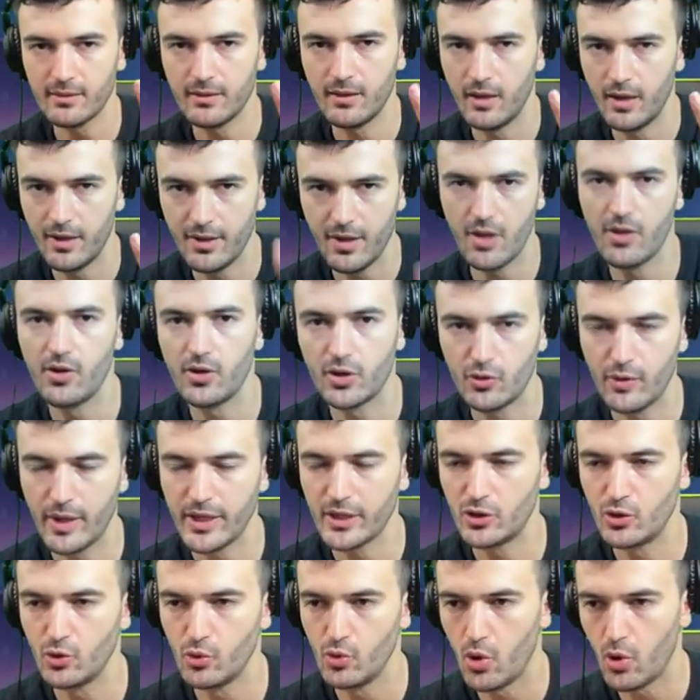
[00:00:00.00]
Another
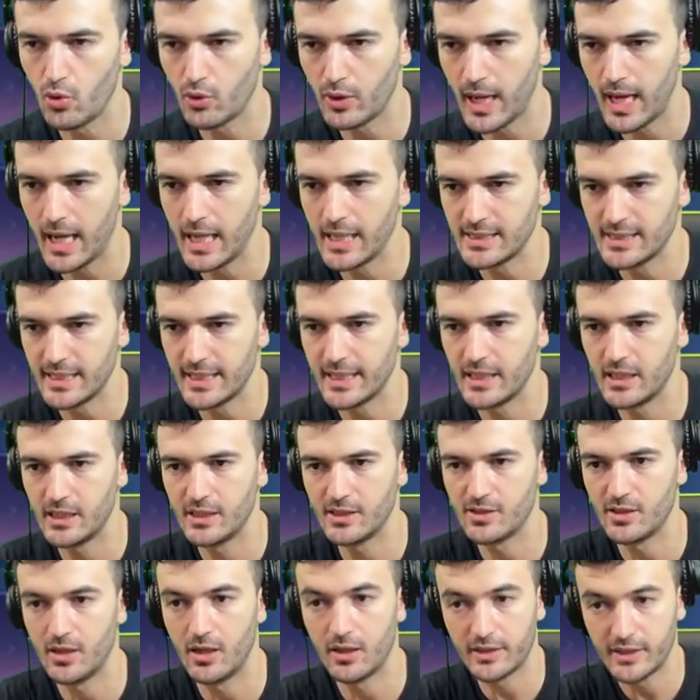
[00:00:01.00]
great duo, guys,
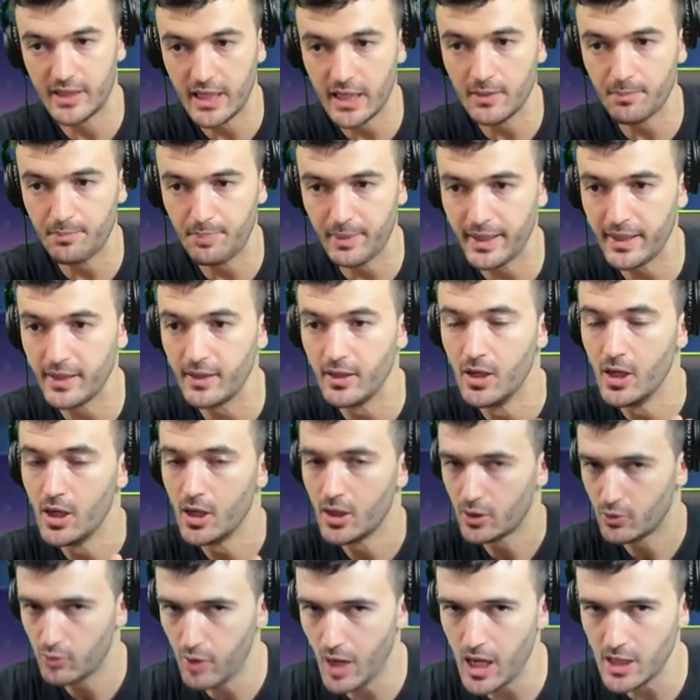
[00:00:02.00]
is Kingpin,
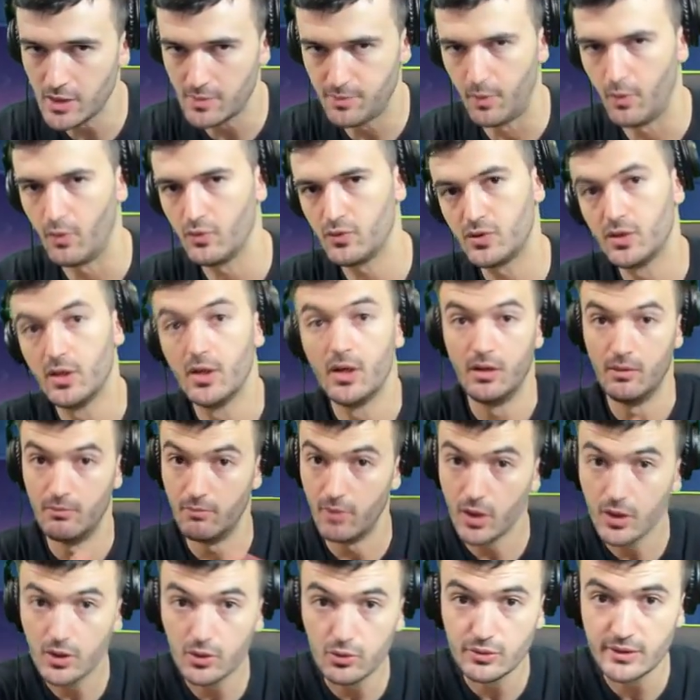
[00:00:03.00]
Crossbones,
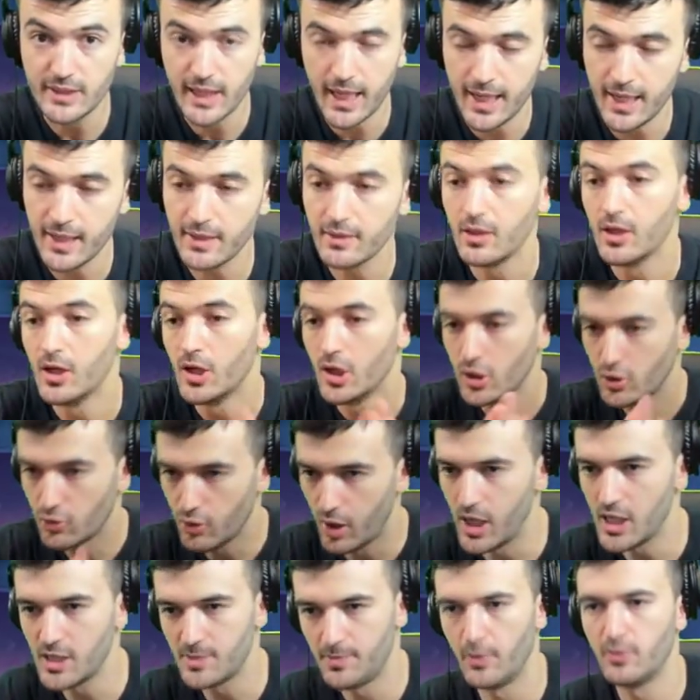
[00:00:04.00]
Merc Lieutenant,
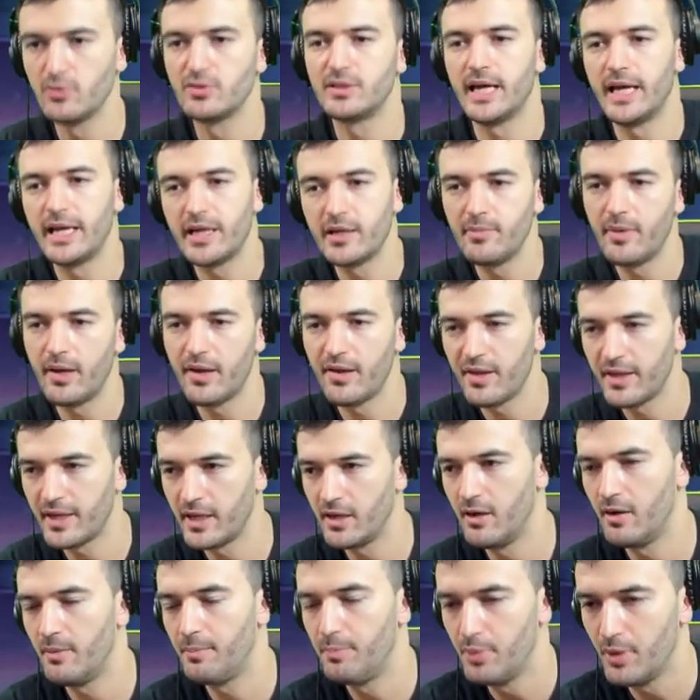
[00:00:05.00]
Crossbones. Anybody that
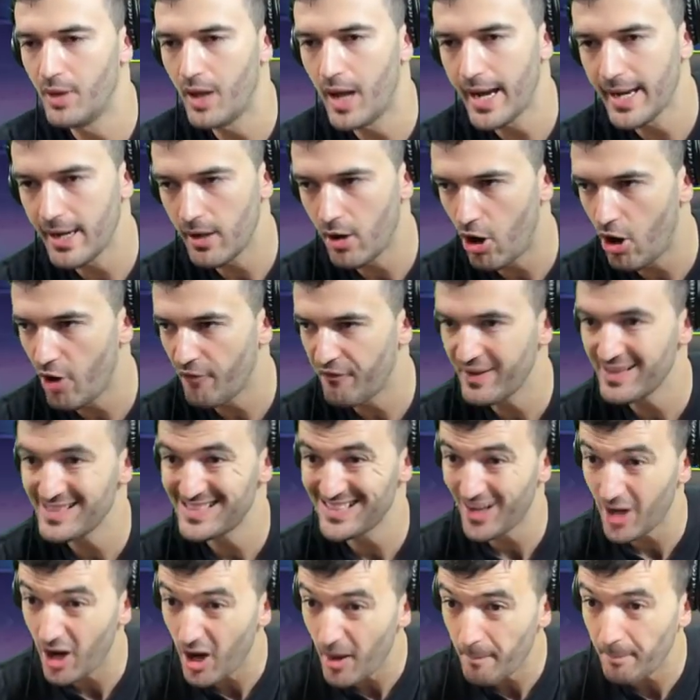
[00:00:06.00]
can apply offense
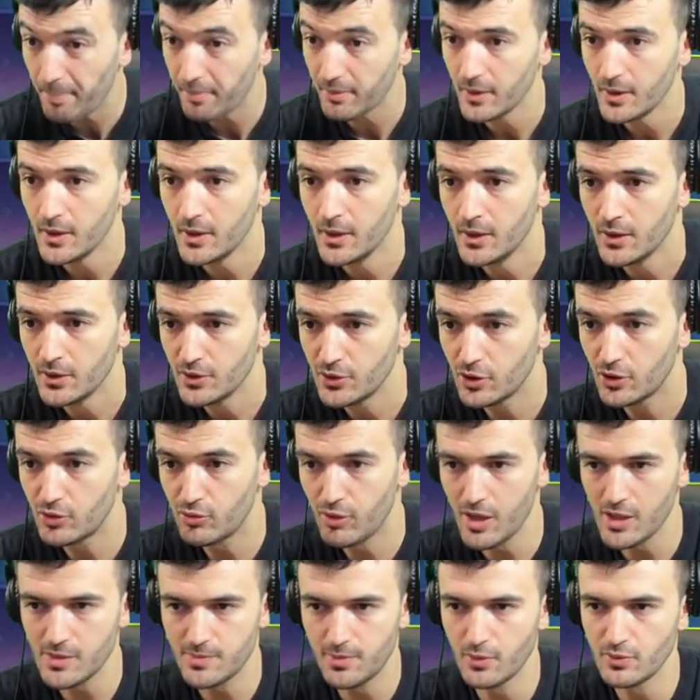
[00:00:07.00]
up to
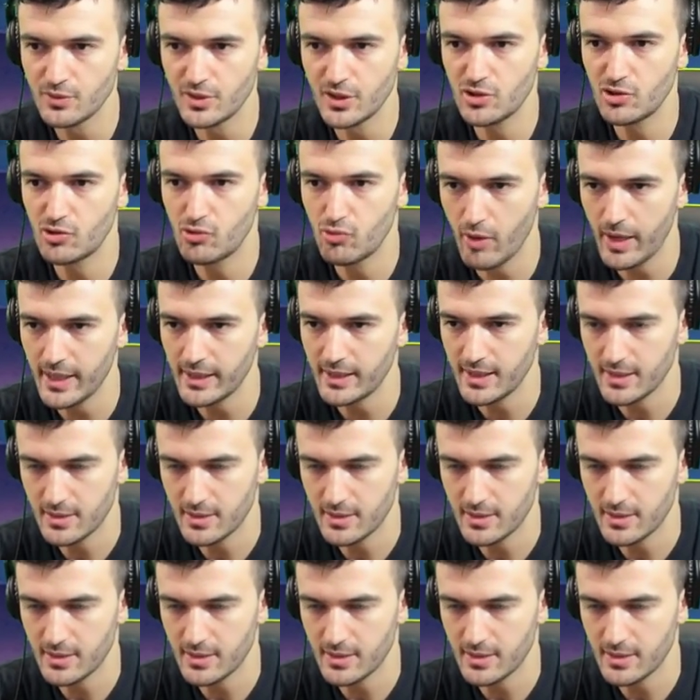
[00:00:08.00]
Crossbones is great.